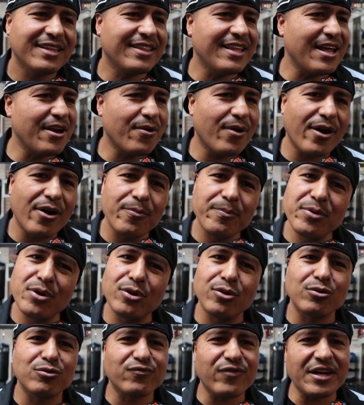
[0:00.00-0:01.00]
They know how to
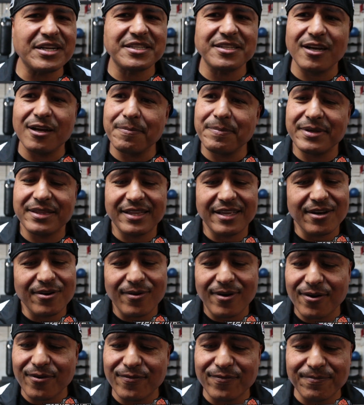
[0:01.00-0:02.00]
build those fights up, and they
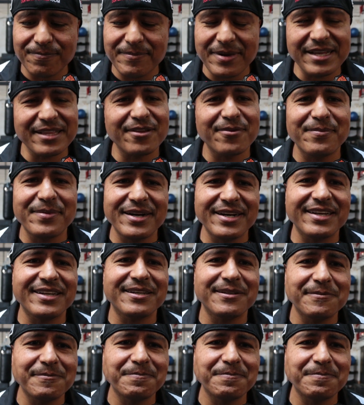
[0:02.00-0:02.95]
know how to make their money.